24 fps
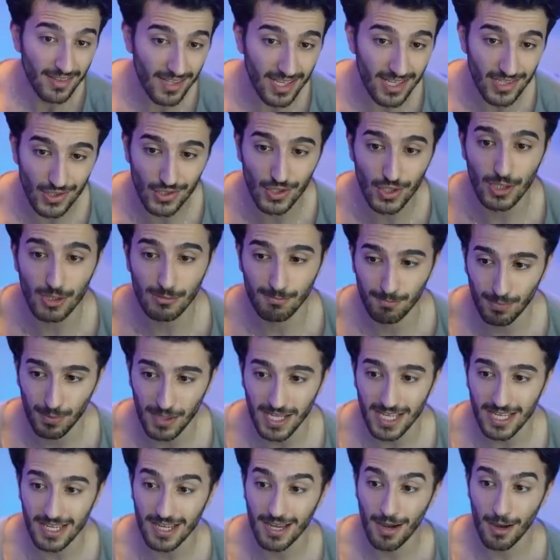this could
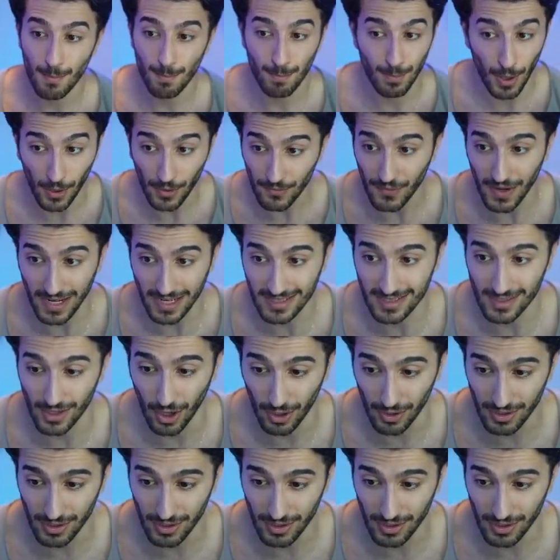be perfect.